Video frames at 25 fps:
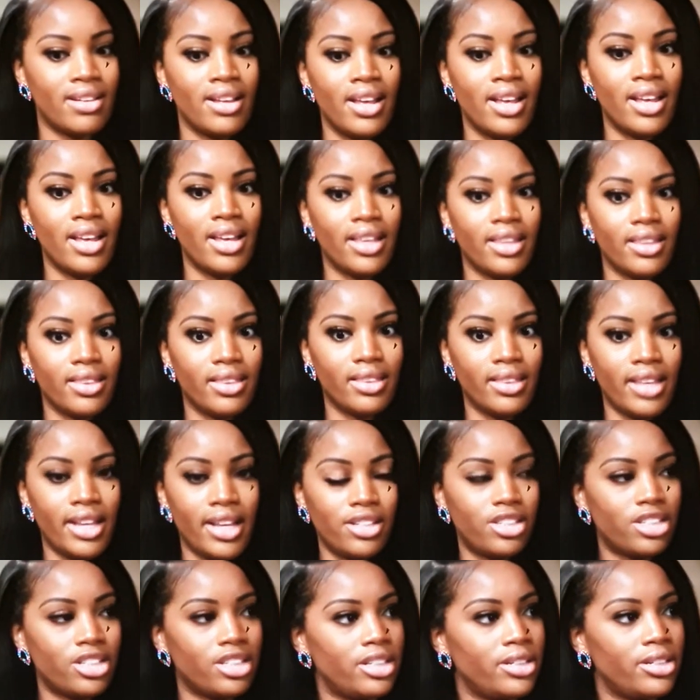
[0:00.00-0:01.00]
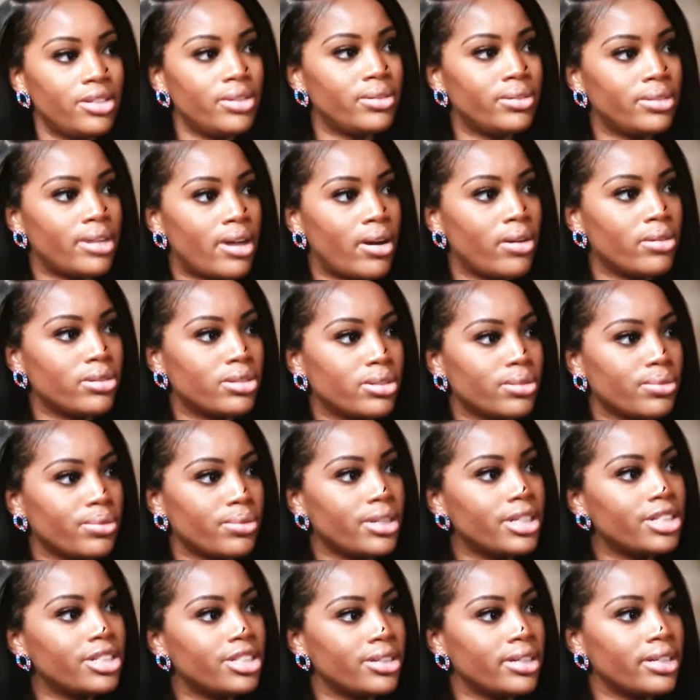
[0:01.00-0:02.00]
and let Shaquille know to
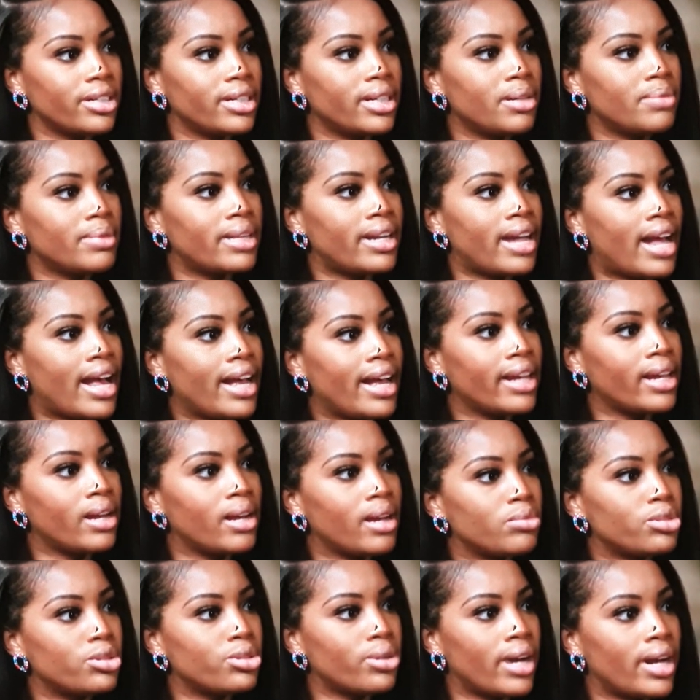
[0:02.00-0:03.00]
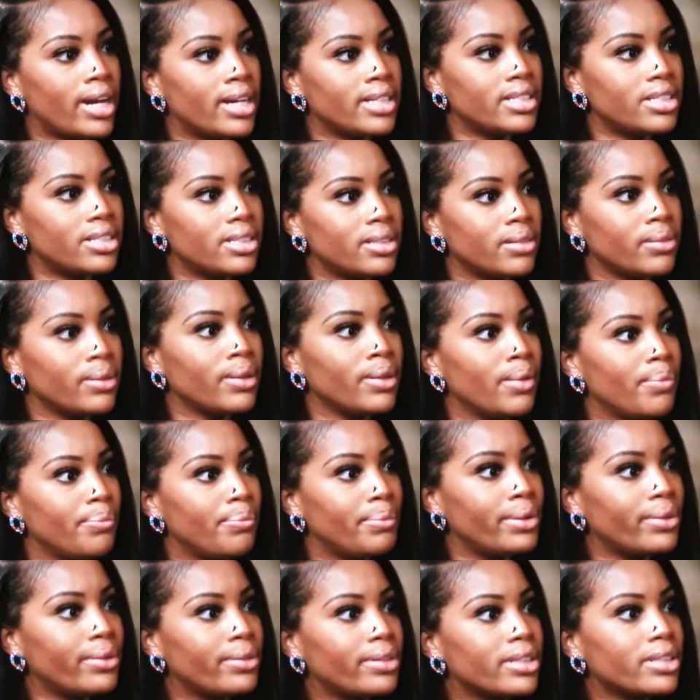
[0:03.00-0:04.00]
reassure him that I am trying to
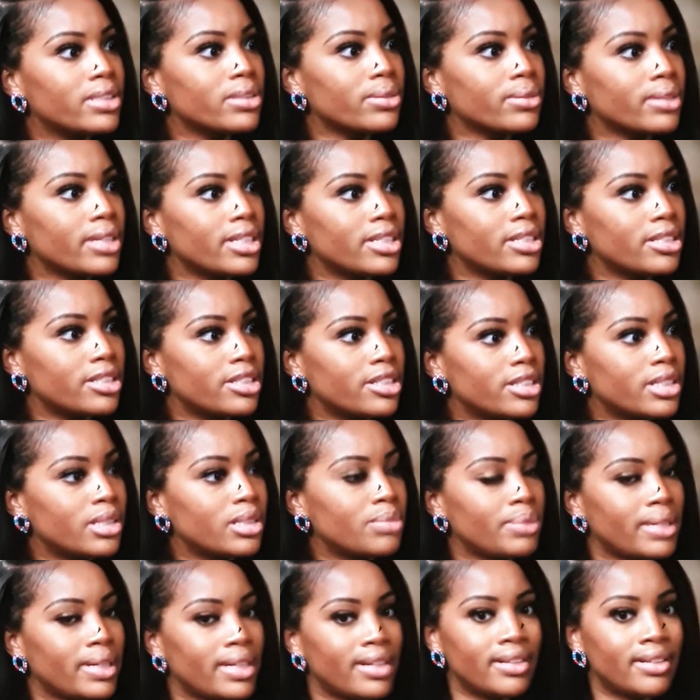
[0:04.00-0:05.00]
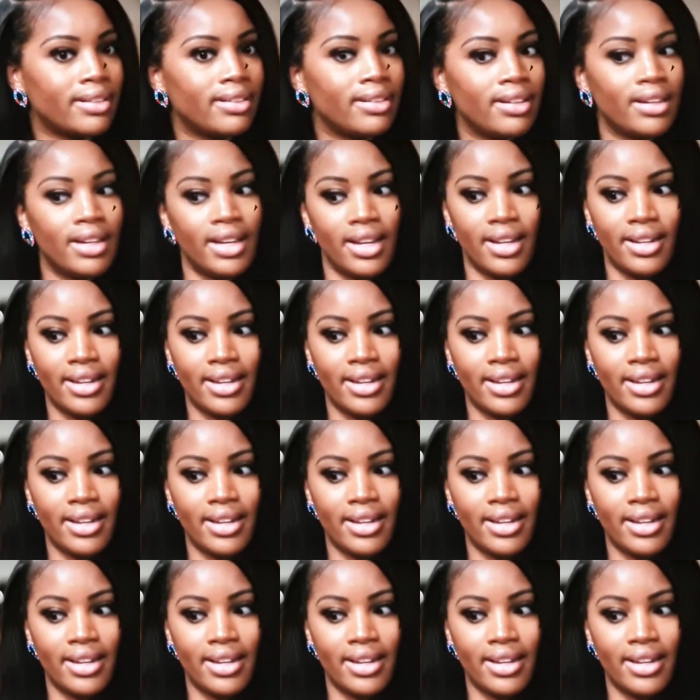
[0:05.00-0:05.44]
build this relationship and